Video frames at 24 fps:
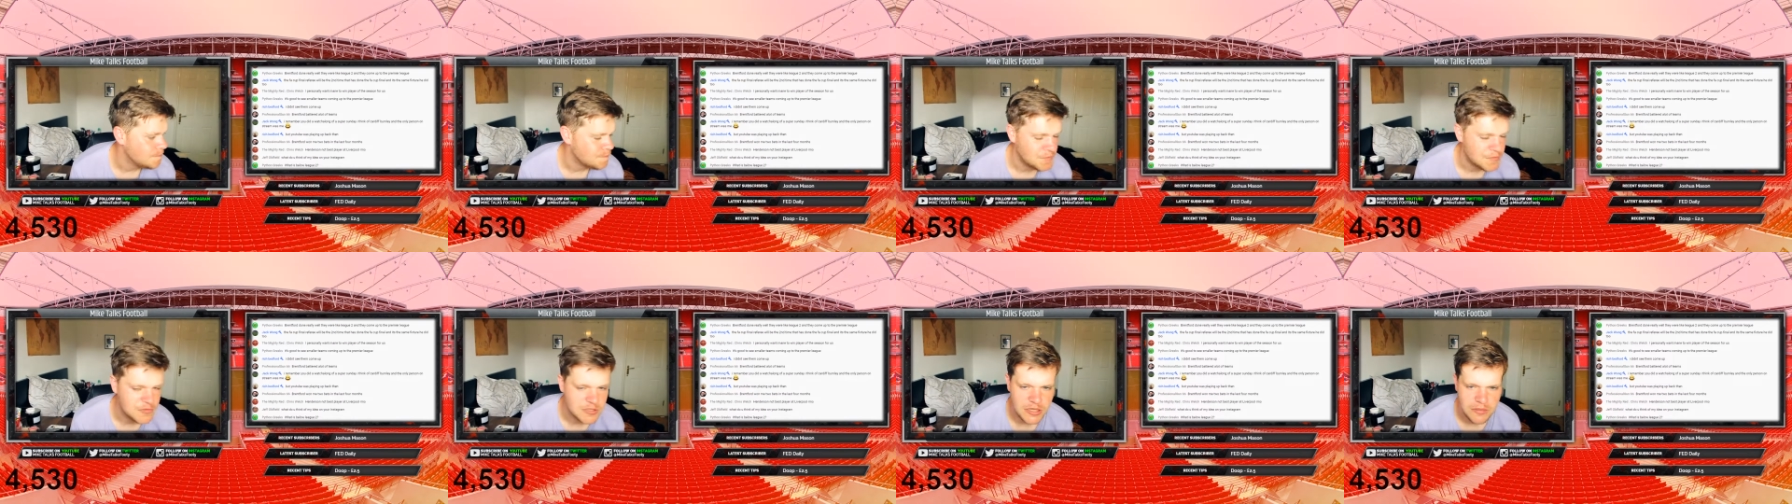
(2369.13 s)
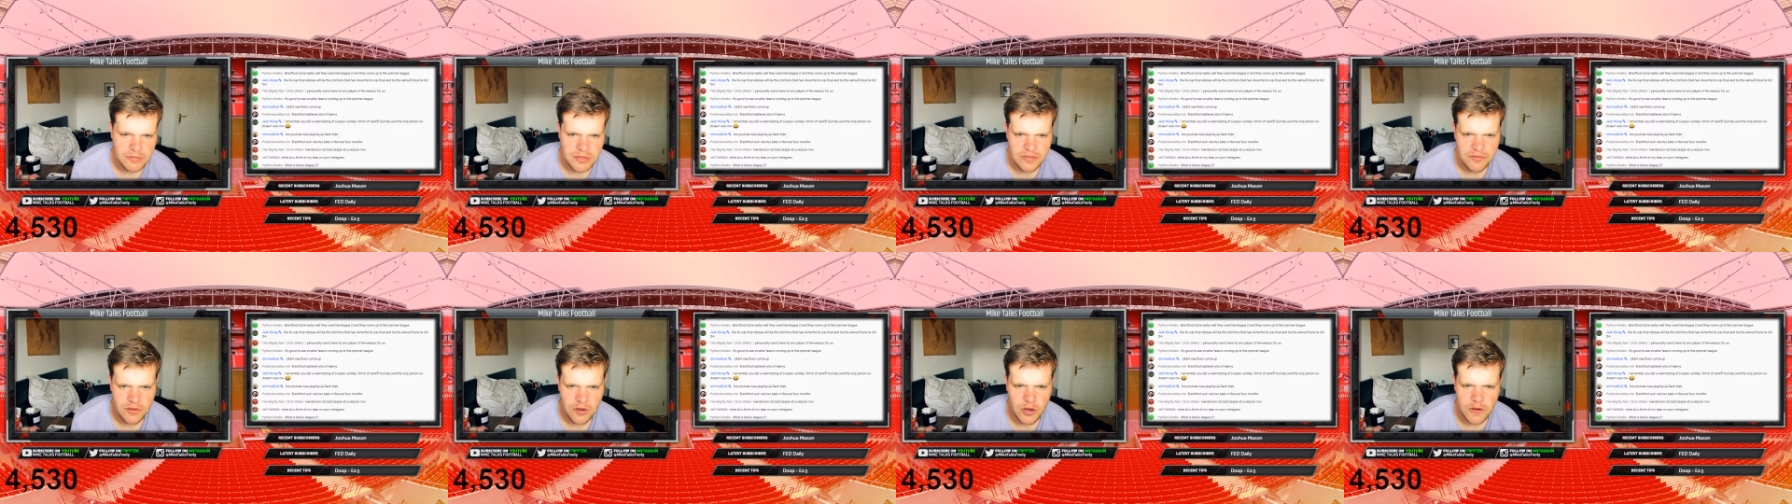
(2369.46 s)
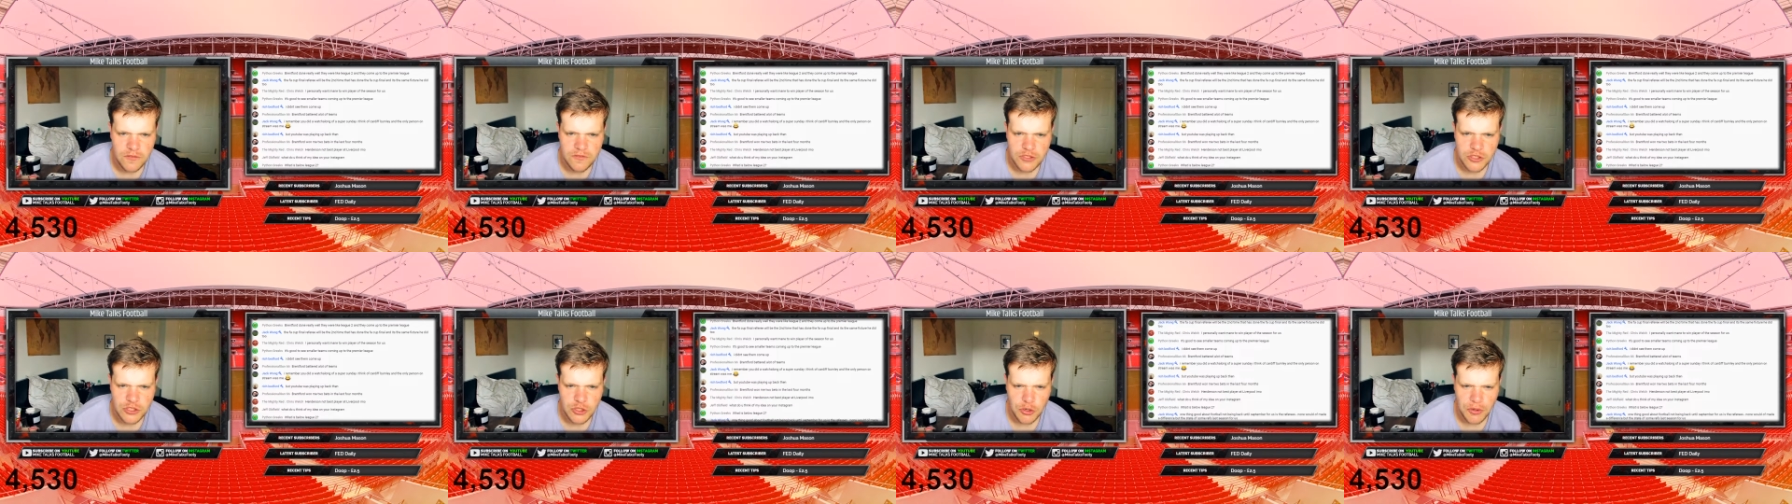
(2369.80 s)
Somebody voted
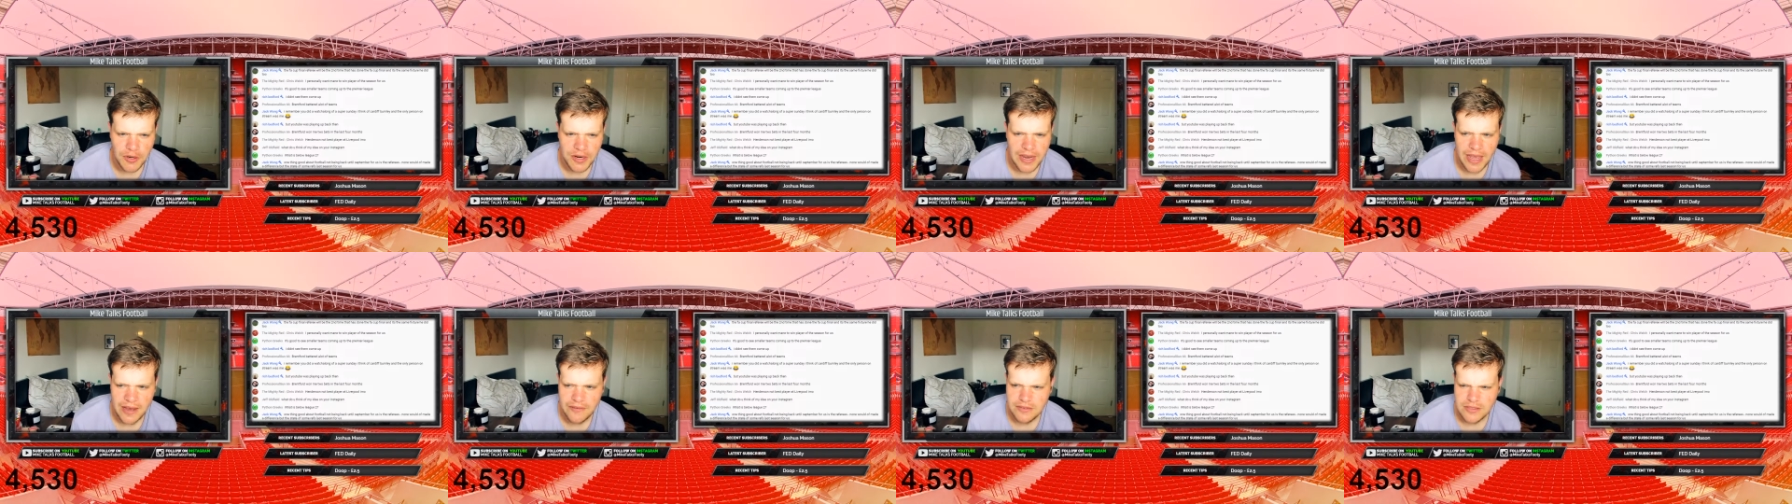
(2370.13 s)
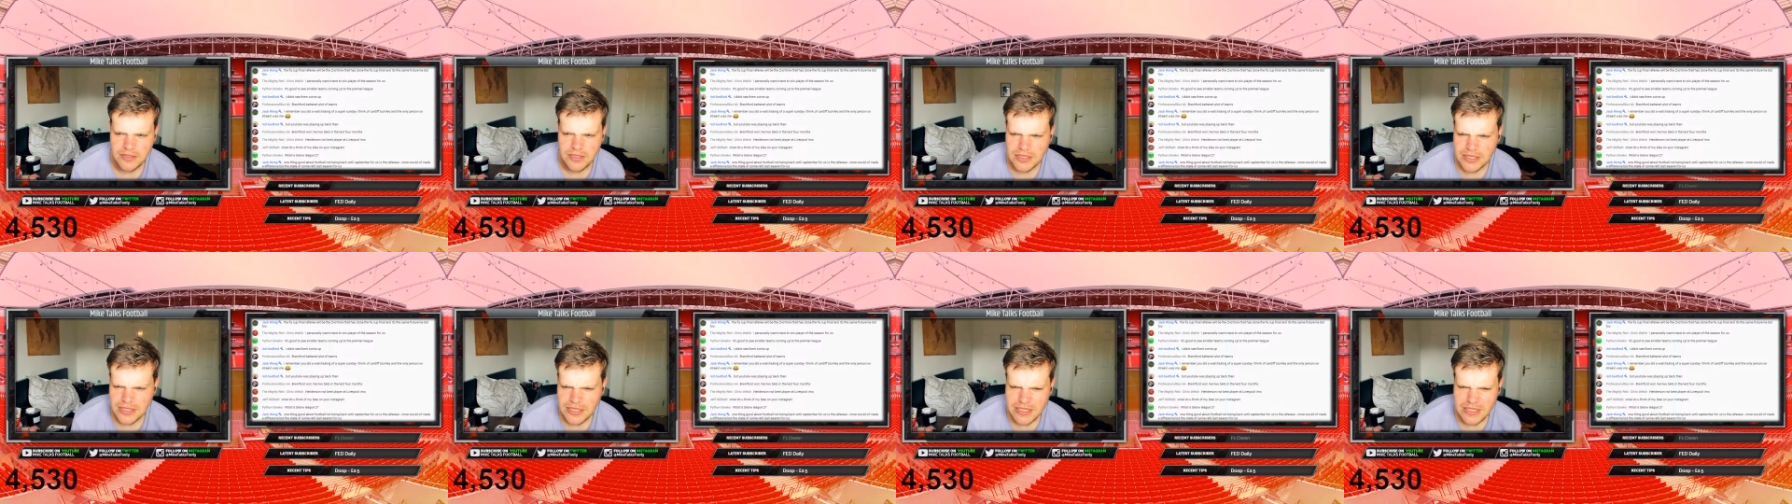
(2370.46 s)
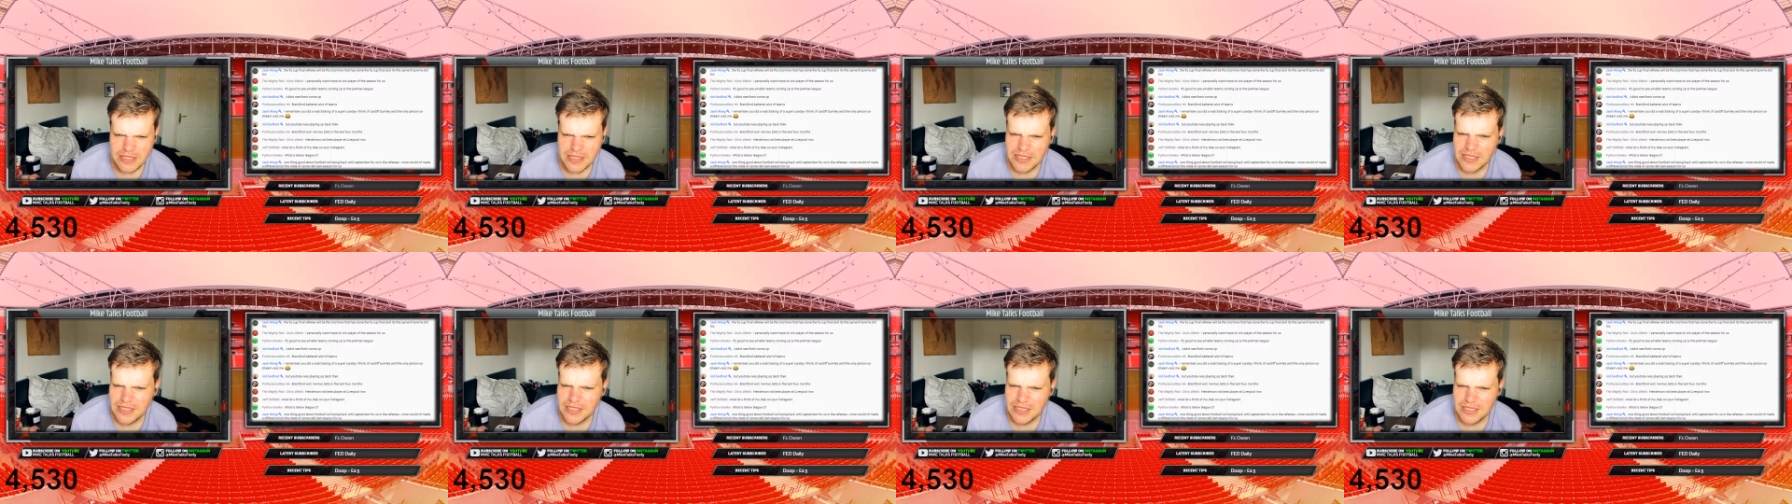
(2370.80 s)
for Johnny Evans
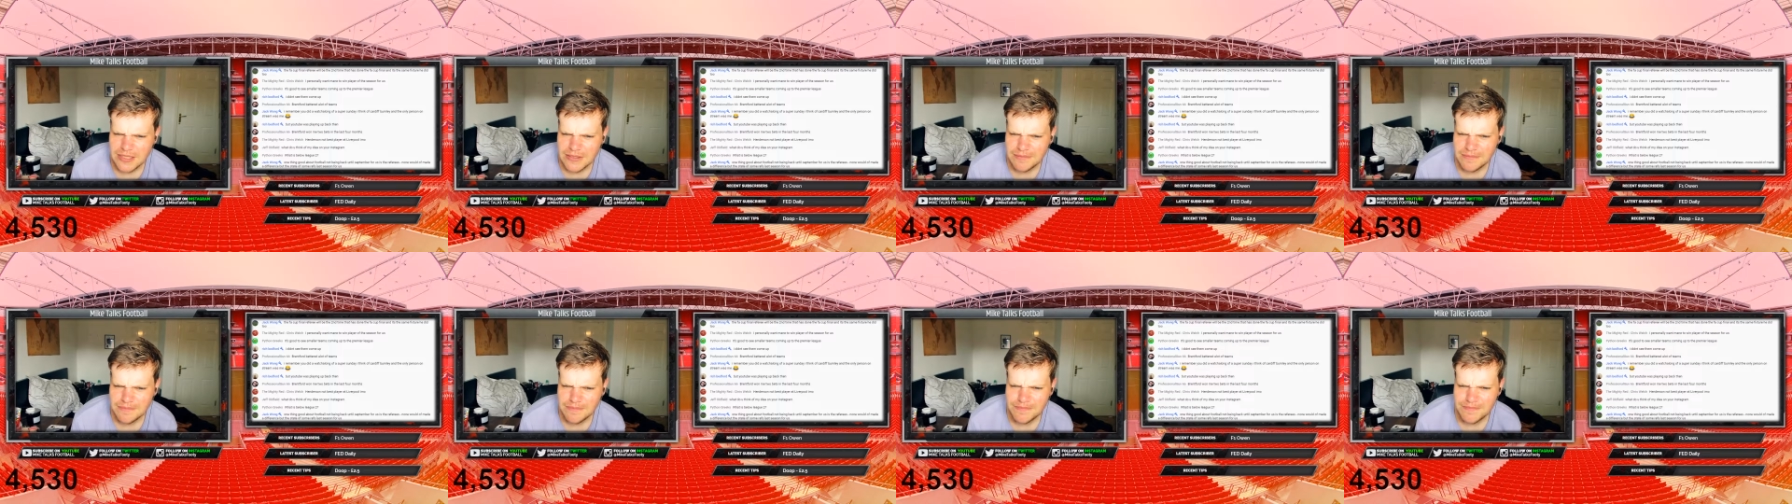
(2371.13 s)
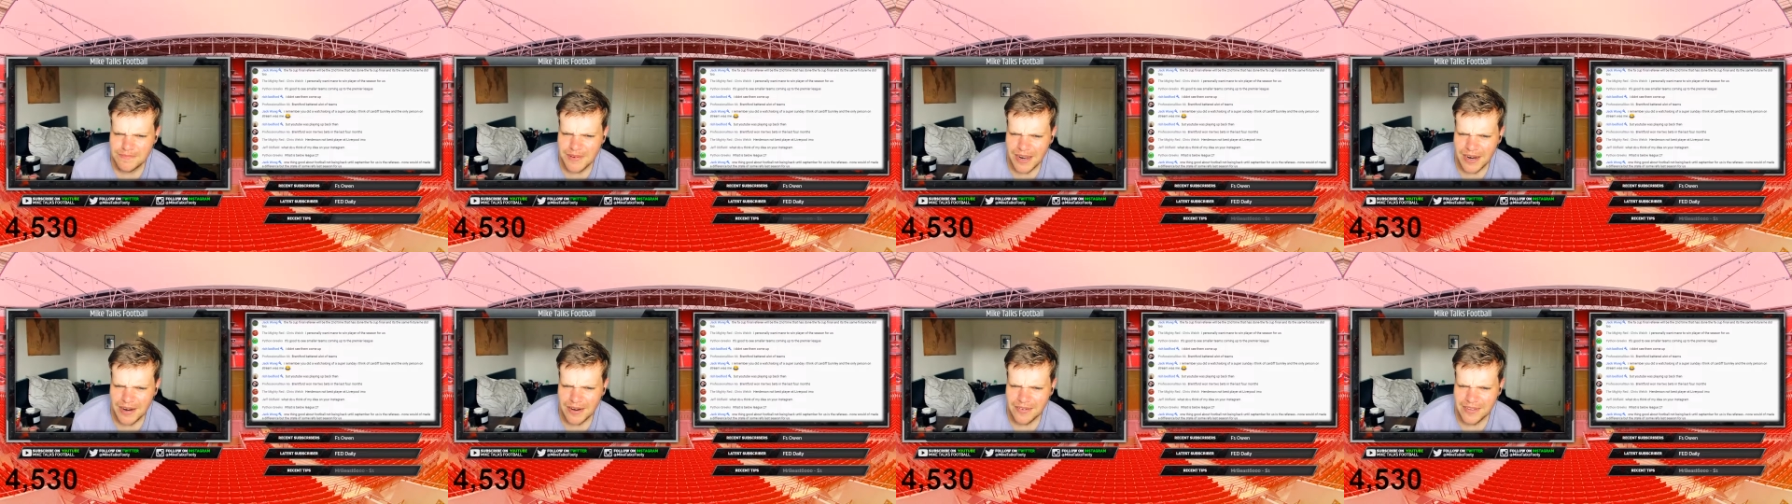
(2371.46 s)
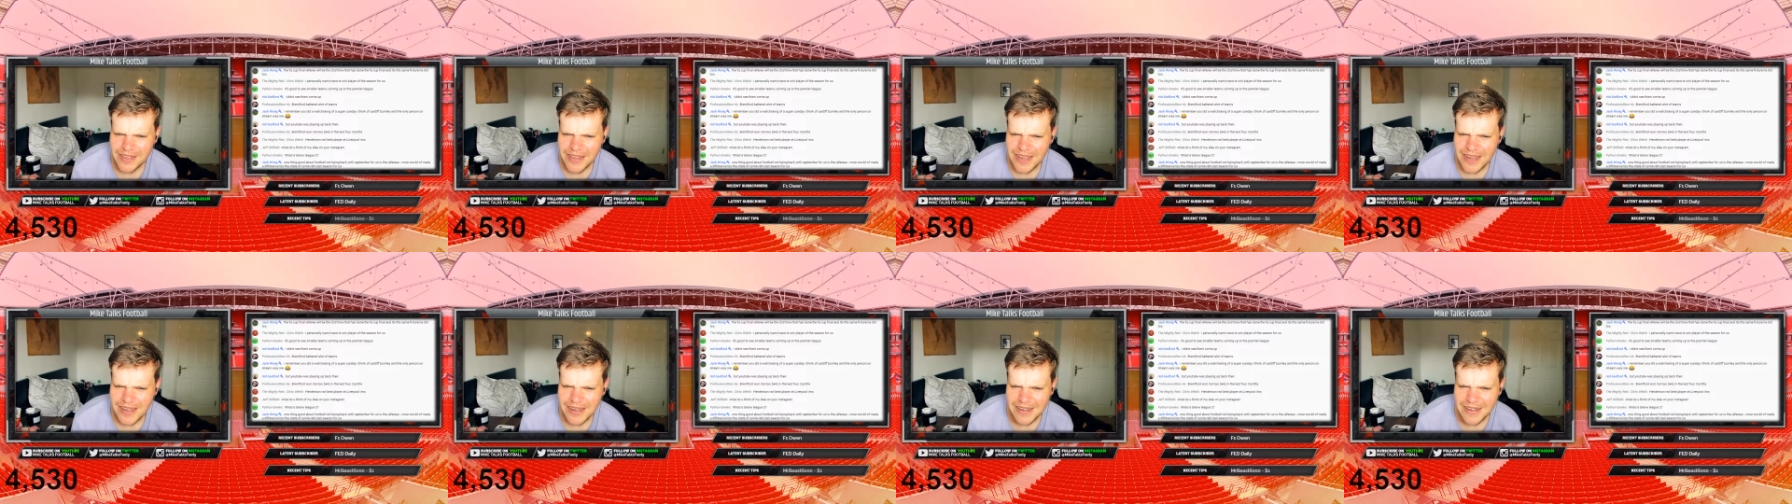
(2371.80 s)
as Player of the
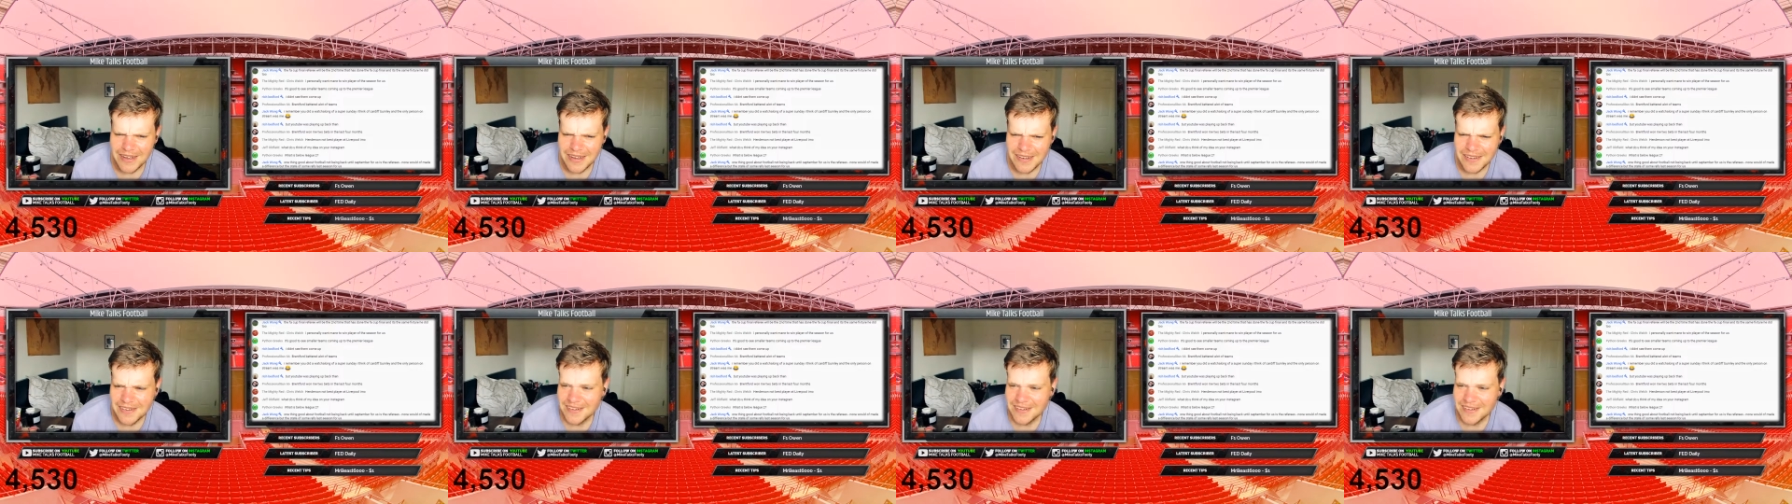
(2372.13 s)
Year.